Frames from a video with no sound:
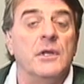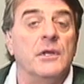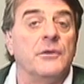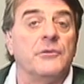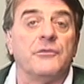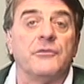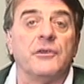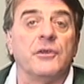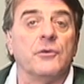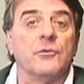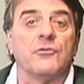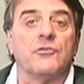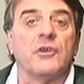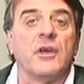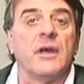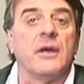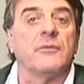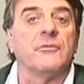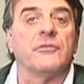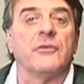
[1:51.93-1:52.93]
Steel
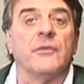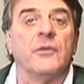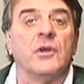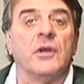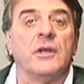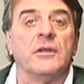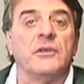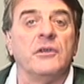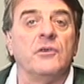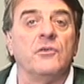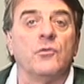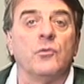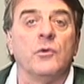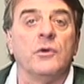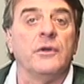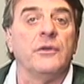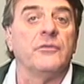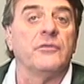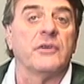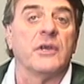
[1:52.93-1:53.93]
shafts in the
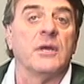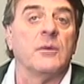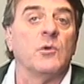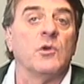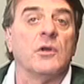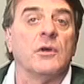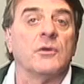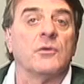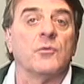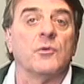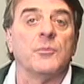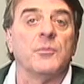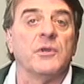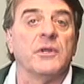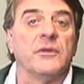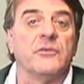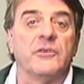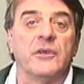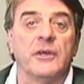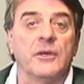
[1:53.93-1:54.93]
1920s came along to
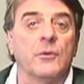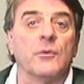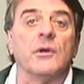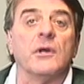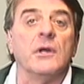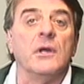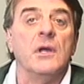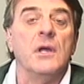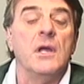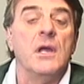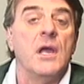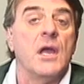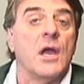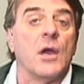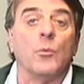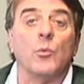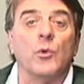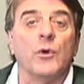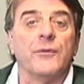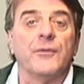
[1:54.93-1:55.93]
replace hickory,
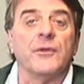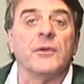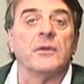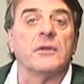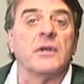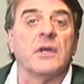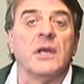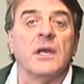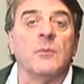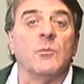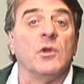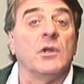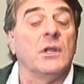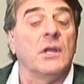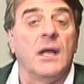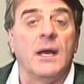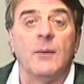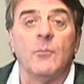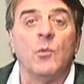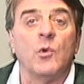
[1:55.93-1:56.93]
and with it came a
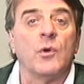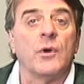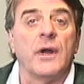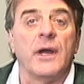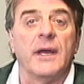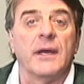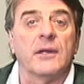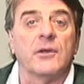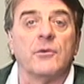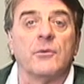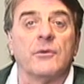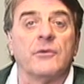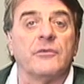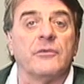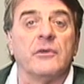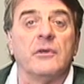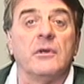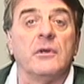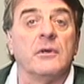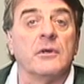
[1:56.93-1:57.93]
lot more
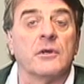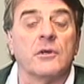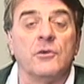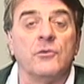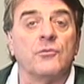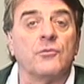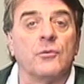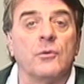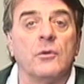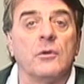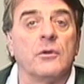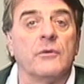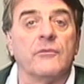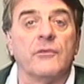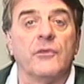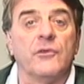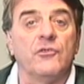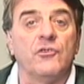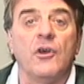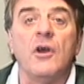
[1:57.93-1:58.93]
accuracy and control
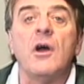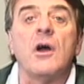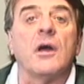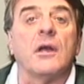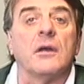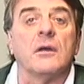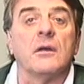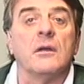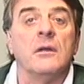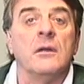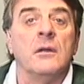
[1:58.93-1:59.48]
over the shot.